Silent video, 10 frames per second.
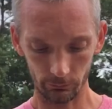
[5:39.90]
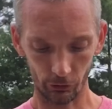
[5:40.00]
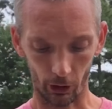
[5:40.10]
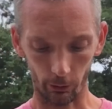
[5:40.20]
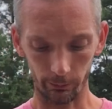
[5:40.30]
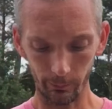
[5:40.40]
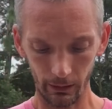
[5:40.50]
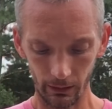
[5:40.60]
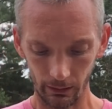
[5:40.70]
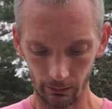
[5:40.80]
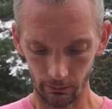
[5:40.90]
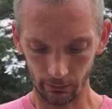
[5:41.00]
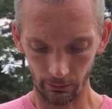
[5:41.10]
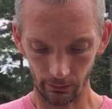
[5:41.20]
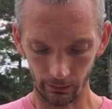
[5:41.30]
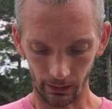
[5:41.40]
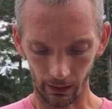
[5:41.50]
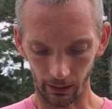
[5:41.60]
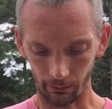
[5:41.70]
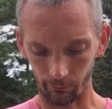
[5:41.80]
So
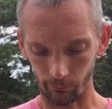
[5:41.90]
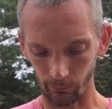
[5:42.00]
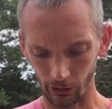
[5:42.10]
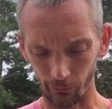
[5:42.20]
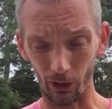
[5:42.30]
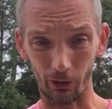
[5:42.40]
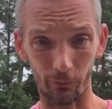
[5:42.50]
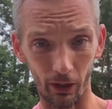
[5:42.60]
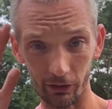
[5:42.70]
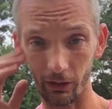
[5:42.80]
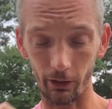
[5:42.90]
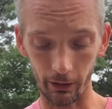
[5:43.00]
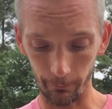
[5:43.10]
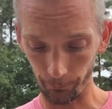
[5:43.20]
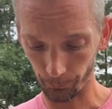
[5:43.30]
as far as function on it,